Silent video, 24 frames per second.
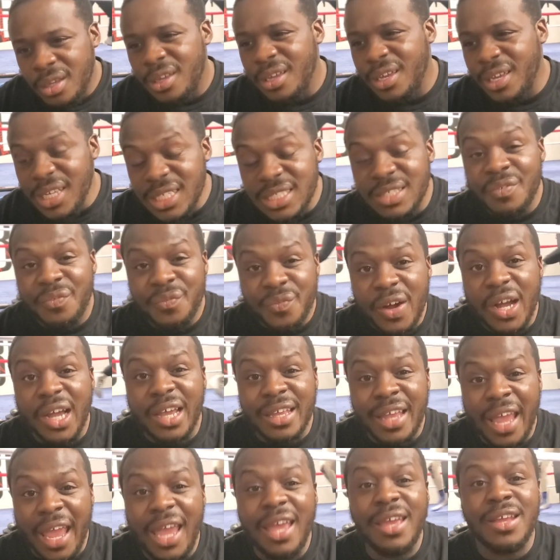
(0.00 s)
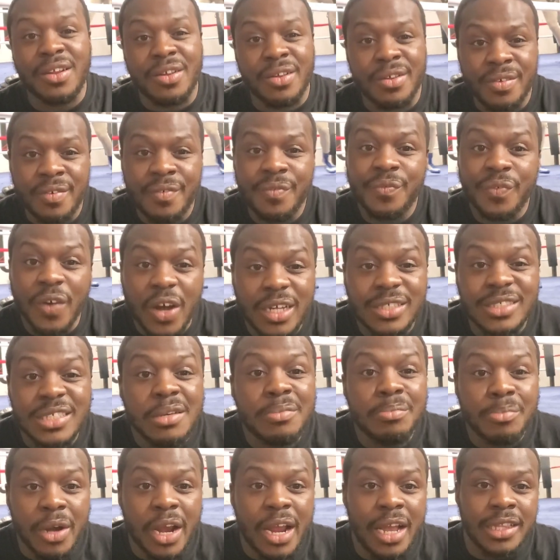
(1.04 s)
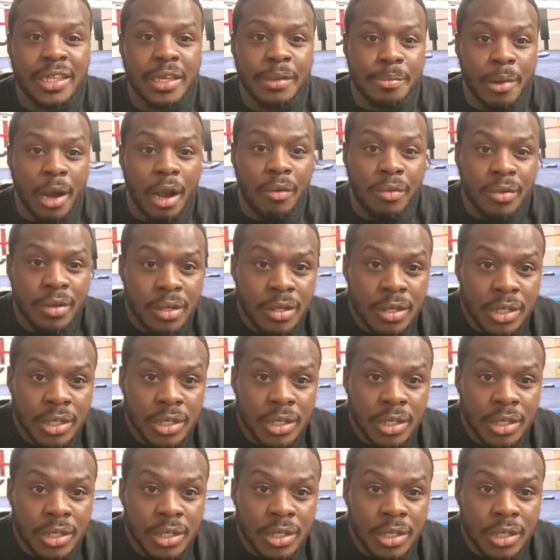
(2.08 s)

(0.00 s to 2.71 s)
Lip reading: He's a fucking hater. Fuck Tim Bradley, bro.